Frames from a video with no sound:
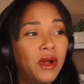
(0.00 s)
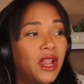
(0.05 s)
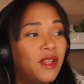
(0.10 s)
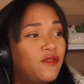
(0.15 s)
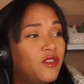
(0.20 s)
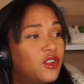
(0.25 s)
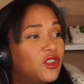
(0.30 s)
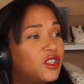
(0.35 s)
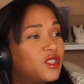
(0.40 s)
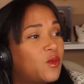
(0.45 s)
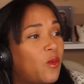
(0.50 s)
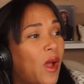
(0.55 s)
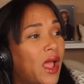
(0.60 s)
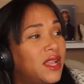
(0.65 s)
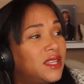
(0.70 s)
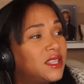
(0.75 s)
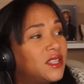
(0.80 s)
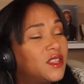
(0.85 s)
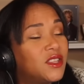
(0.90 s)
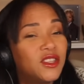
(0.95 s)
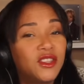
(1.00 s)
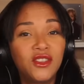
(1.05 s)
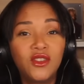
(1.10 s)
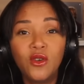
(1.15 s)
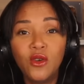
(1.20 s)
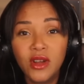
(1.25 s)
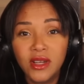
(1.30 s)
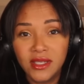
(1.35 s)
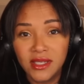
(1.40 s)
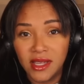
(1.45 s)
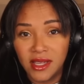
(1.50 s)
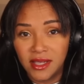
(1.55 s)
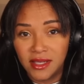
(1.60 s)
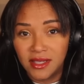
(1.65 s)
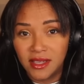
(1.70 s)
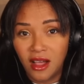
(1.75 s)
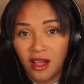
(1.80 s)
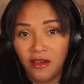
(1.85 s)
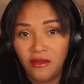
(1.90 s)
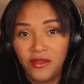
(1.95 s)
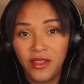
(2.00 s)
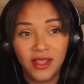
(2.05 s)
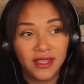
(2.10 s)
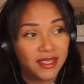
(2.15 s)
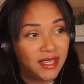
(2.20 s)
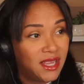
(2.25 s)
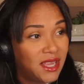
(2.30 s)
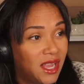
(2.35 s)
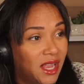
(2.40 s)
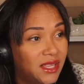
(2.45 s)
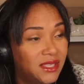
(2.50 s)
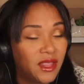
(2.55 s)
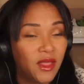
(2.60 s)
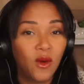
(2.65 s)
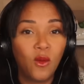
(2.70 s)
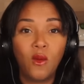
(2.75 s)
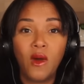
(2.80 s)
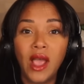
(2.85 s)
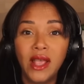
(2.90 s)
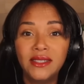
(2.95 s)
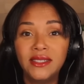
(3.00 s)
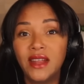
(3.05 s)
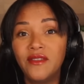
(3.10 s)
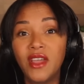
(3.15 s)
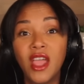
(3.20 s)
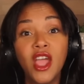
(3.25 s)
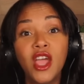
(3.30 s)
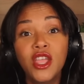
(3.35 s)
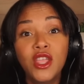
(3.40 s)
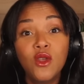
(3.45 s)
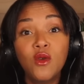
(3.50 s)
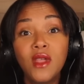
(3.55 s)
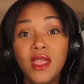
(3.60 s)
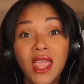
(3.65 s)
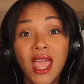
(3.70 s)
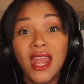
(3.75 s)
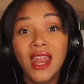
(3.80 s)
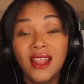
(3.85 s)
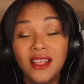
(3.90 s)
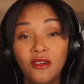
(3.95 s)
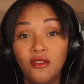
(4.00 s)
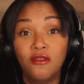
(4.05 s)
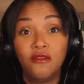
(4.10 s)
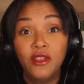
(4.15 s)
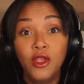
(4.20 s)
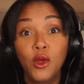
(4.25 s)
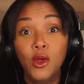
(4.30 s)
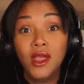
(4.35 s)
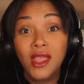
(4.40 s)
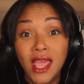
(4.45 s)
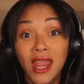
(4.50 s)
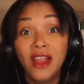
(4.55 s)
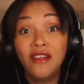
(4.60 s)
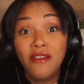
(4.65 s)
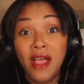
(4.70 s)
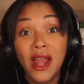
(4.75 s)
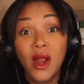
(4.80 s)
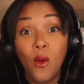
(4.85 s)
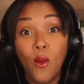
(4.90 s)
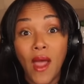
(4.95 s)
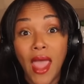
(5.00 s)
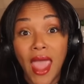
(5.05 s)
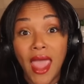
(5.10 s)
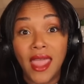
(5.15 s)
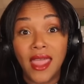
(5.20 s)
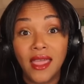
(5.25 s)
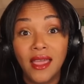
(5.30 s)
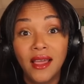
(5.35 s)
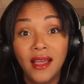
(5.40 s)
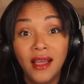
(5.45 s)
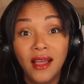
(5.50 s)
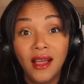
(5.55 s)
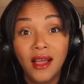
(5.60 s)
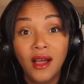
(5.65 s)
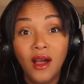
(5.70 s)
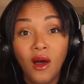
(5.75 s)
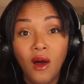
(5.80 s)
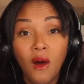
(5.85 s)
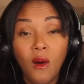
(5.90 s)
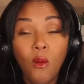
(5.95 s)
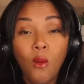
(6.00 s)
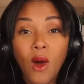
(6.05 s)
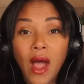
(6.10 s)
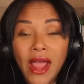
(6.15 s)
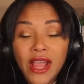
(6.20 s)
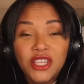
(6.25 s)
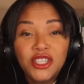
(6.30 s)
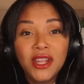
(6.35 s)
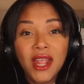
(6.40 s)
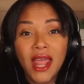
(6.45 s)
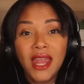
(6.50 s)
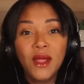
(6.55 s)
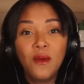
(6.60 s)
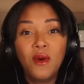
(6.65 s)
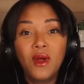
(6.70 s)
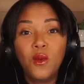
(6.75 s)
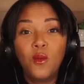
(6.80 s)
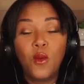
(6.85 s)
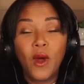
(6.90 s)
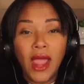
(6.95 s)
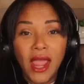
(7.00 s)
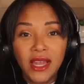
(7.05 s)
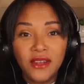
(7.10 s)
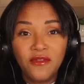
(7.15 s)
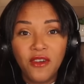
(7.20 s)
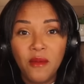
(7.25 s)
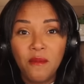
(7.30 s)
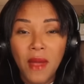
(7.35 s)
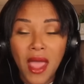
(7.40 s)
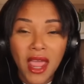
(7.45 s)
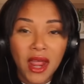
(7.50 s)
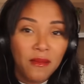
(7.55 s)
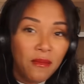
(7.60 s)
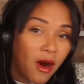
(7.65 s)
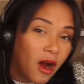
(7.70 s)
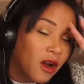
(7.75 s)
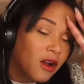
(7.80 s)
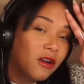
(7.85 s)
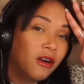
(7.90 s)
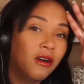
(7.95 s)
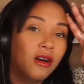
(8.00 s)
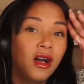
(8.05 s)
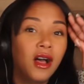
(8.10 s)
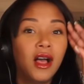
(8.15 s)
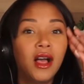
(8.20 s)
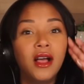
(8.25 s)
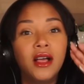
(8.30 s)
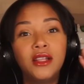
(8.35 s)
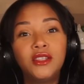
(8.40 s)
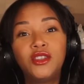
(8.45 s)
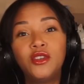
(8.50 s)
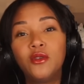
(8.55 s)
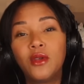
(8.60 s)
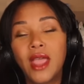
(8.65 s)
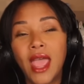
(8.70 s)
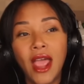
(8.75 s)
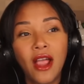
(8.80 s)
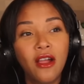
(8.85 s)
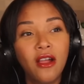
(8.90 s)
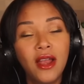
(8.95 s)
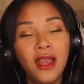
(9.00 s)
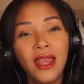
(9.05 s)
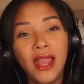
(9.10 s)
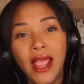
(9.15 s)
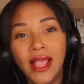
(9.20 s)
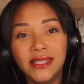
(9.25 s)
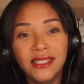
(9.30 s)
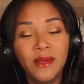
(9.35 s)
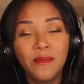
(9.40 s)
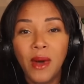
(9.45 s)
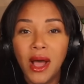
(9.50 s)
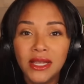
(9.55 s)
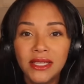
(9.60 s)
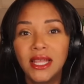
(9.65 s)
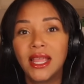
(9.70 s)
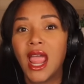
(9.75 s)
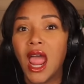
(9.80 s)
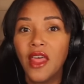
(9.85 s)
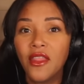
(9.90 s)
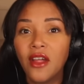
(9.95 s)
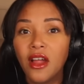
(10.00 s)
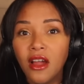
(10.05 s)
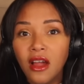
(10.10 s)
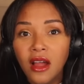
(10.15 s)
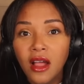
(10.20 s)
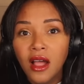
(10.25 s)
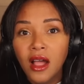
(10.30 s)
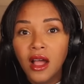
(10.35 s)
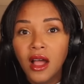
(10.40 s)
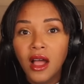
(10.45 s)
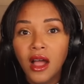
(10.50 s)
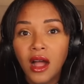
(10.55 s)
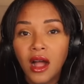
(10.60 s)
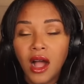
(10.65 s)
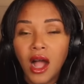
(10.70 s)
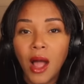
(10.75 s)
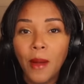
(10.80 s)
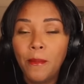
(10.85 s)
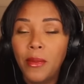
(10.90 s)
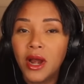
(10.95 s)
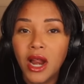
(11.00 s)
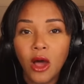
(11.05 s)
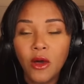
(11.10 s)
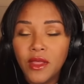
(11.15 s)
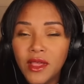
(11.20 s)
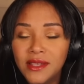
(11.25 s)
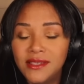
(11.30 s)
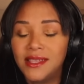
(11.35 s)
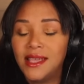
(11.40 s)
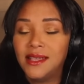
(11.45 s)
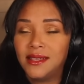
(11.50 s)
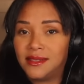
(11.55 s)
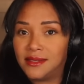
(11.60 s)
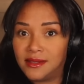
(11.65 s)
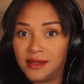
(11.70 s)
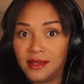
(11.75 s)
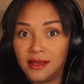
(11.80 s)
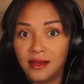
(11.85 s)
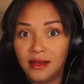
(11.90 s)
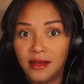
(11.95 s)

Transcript: if you just went to the sources of the teas and the wines and everything, you can get it right away. Why should anyone wait for Meghan Markle to get her lazy butt together and put out these things?